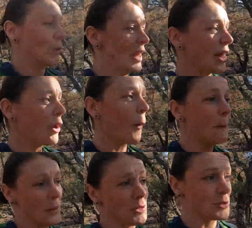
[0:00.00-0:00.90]
they
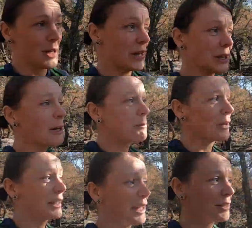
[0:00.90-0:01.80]
opened the trail up
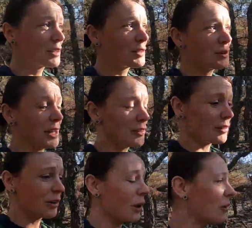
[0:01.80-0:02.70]
again 2 days
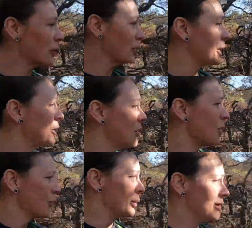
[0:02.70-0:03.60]
ago, and
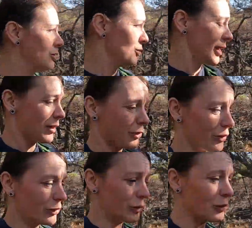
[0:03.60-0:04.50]
we do get
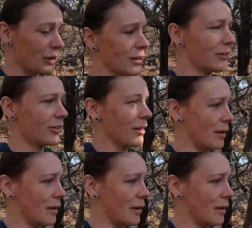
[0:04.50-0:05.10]
to do this.